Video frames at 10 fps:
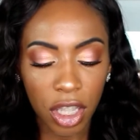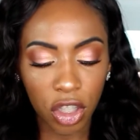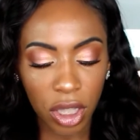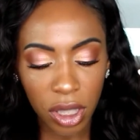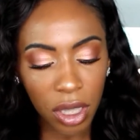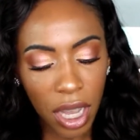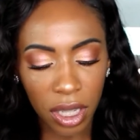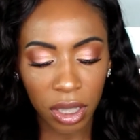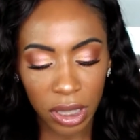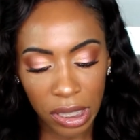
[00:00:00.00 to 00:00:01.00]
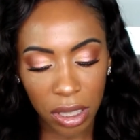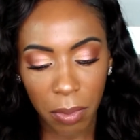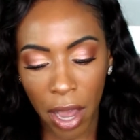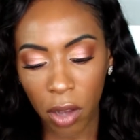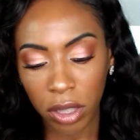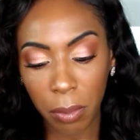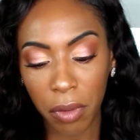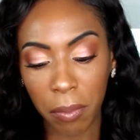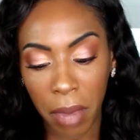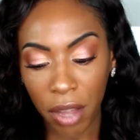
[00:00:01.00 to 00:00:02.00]
Just to kind of list them out, some
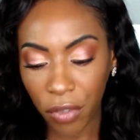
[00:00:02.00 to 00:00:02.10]
of my